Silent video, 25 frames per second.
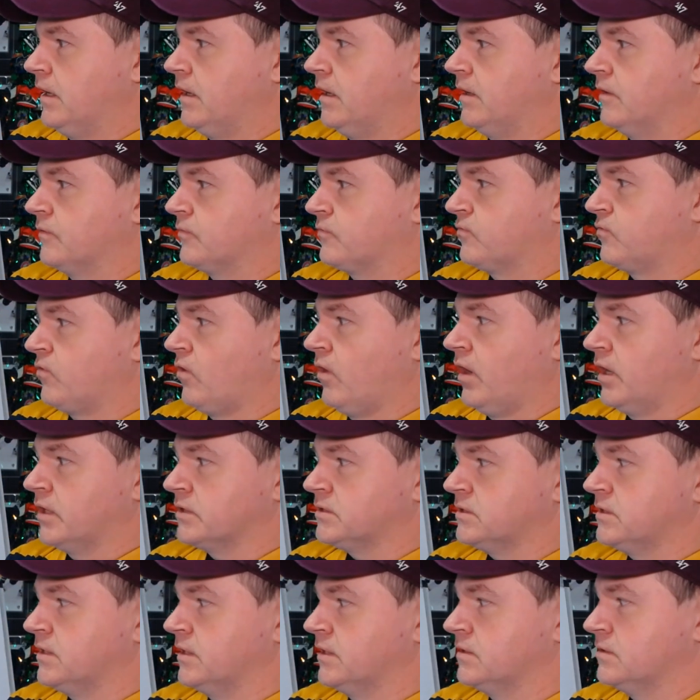
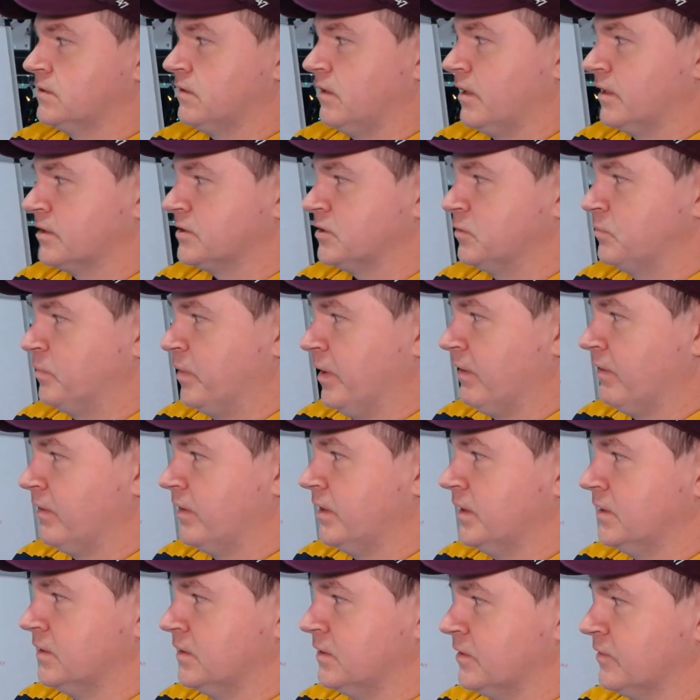Frost then talks to
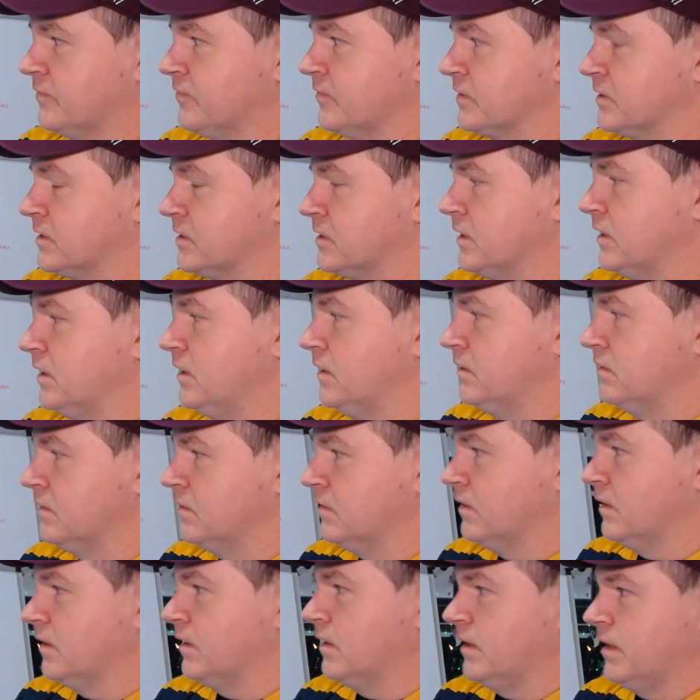Barry in a different
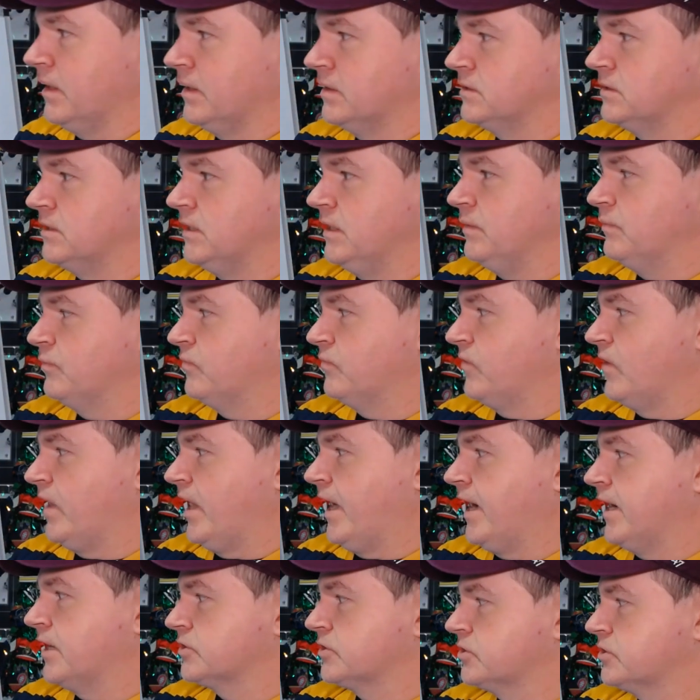scene in Team
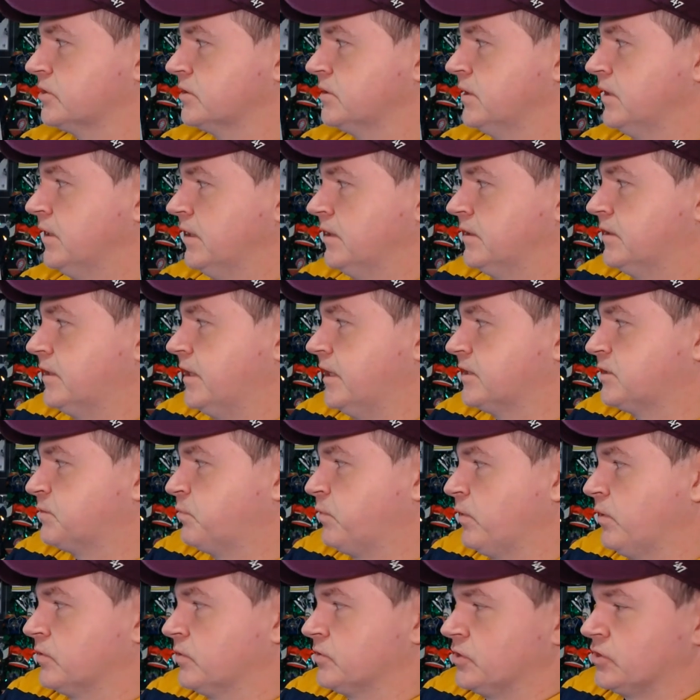Flash.
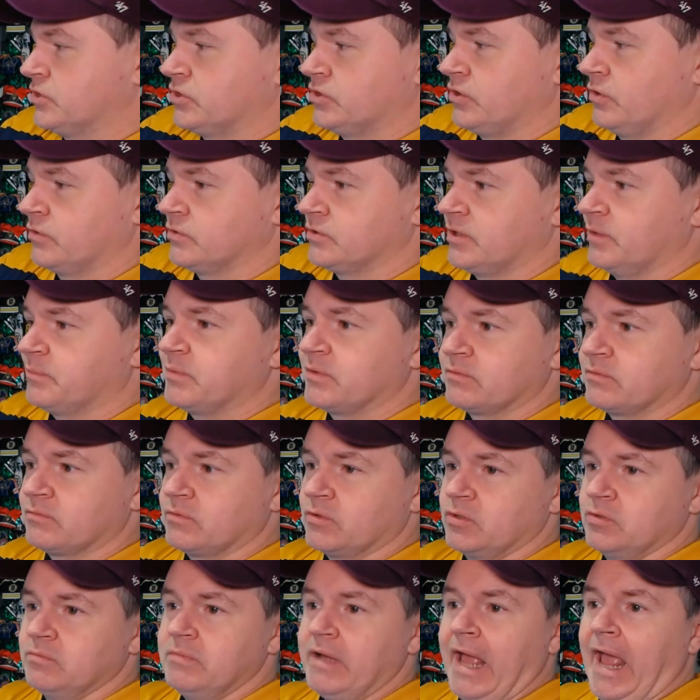Despero just shows up in the
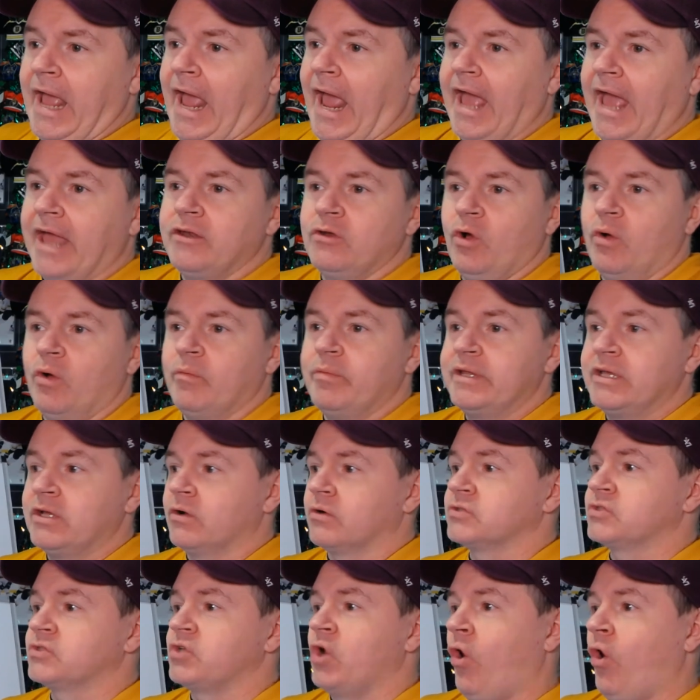room. And nobody
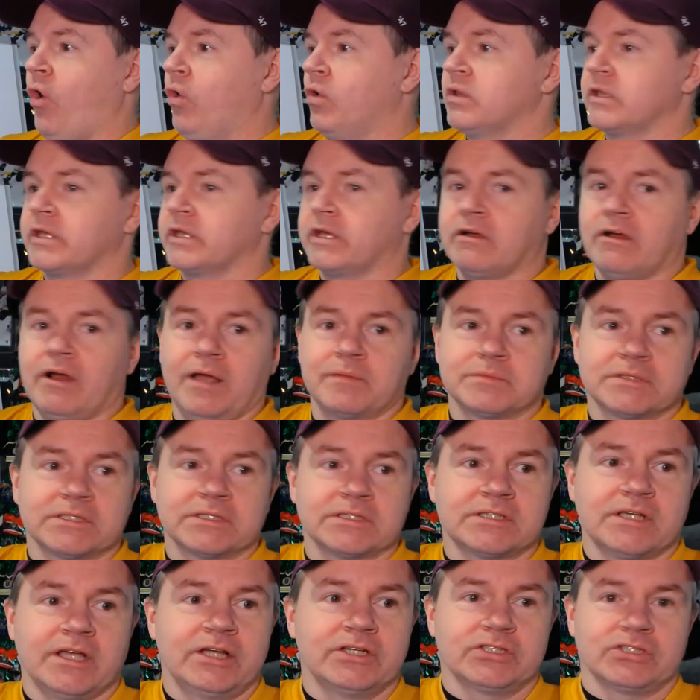goes, holy crap,
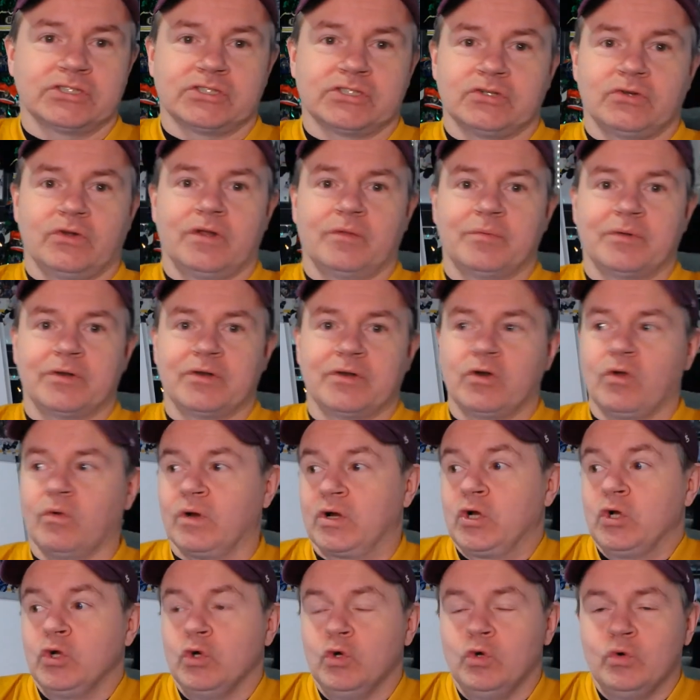this guy just showed up out of
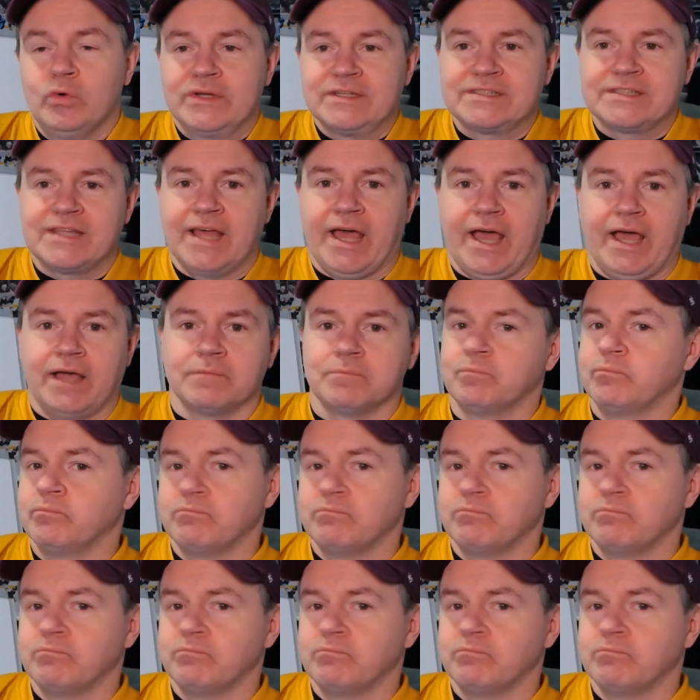nowhere. Who is that?